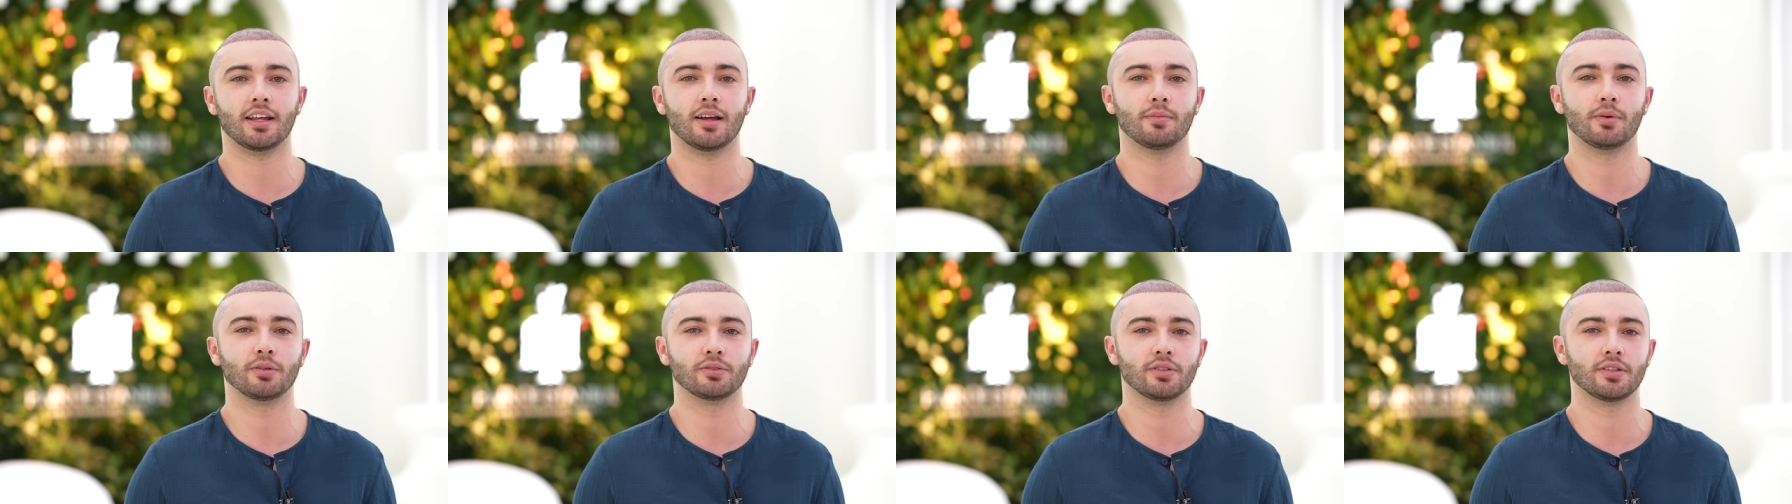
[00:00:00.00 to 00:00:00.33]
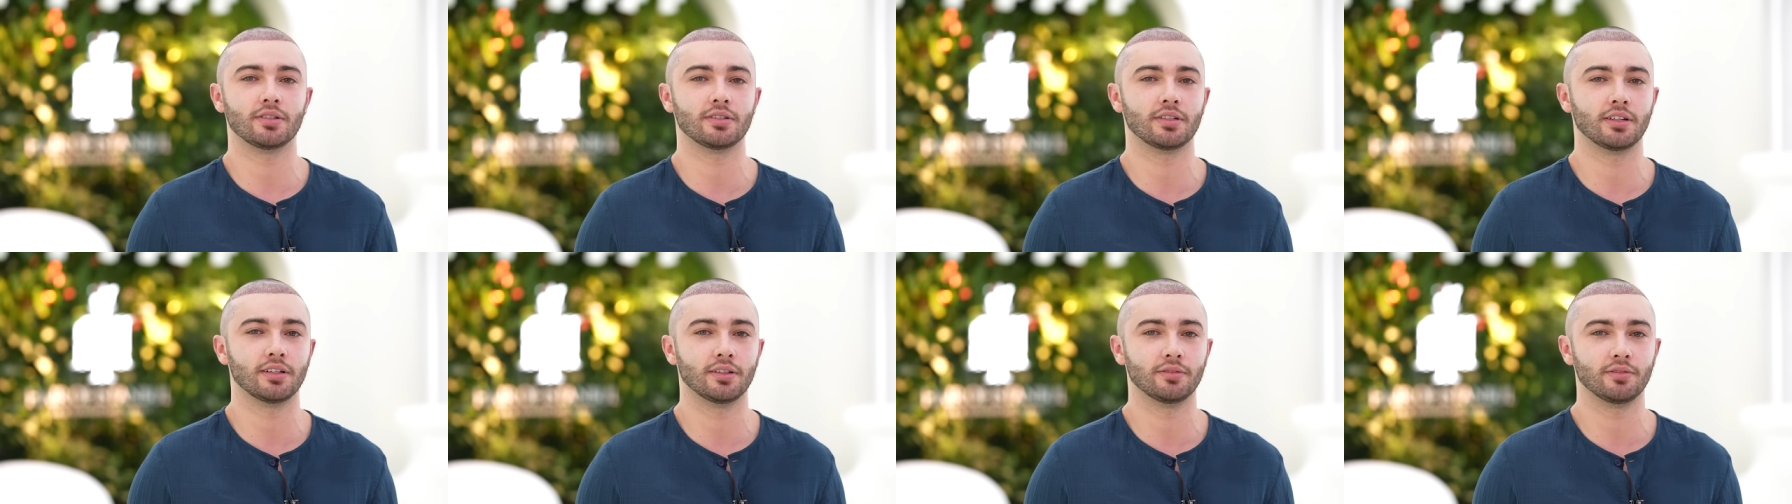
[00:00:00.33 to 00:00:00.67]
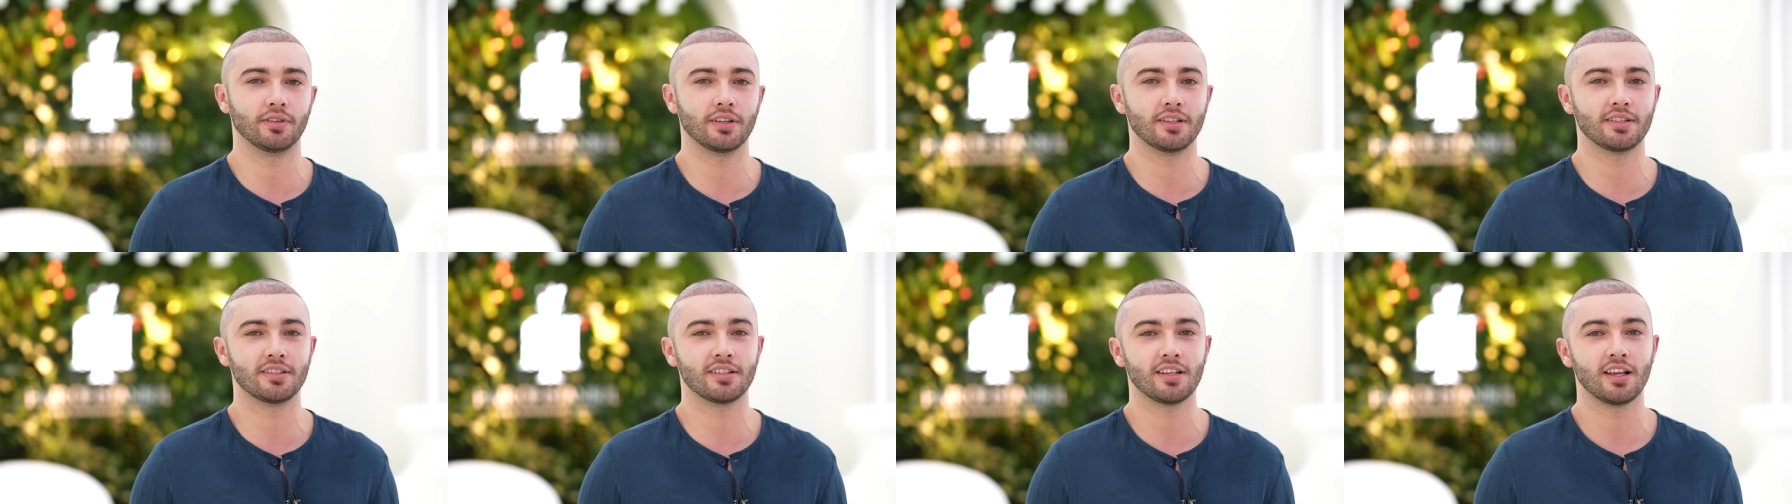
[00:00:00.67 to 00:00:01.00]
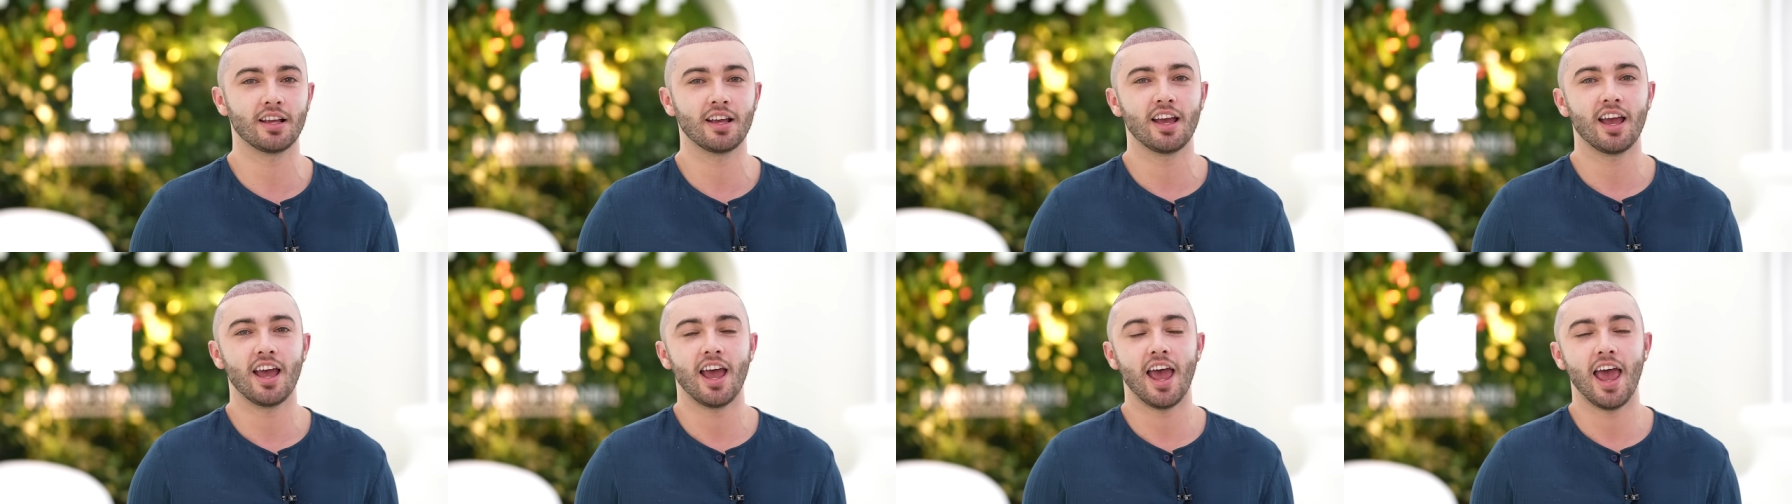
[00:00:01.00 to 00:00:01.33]
about the service,
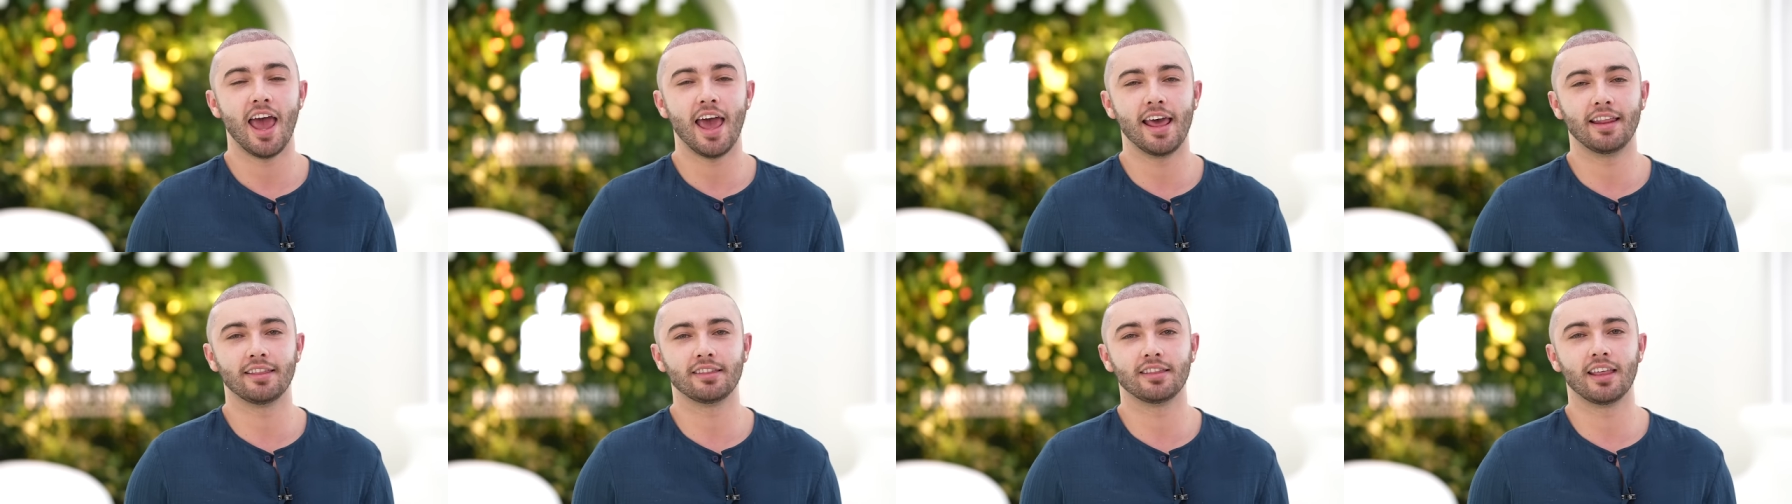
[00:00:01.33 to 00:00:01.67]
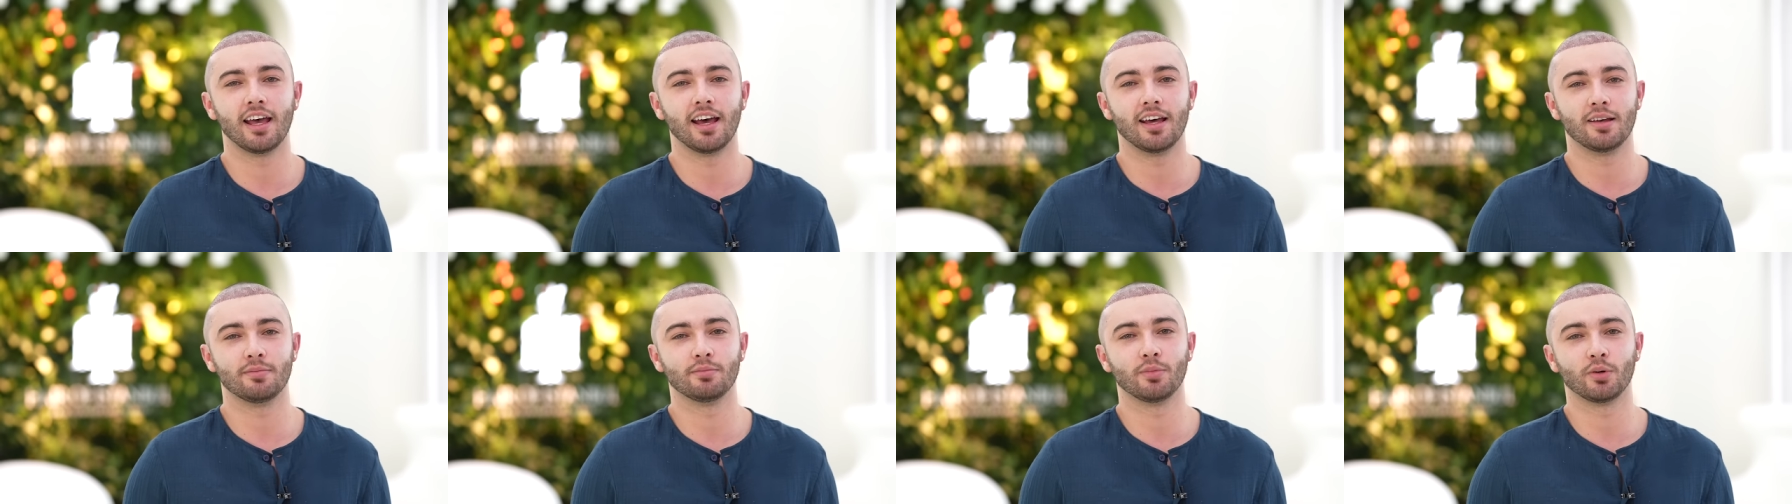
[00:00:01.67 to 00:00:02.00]
and that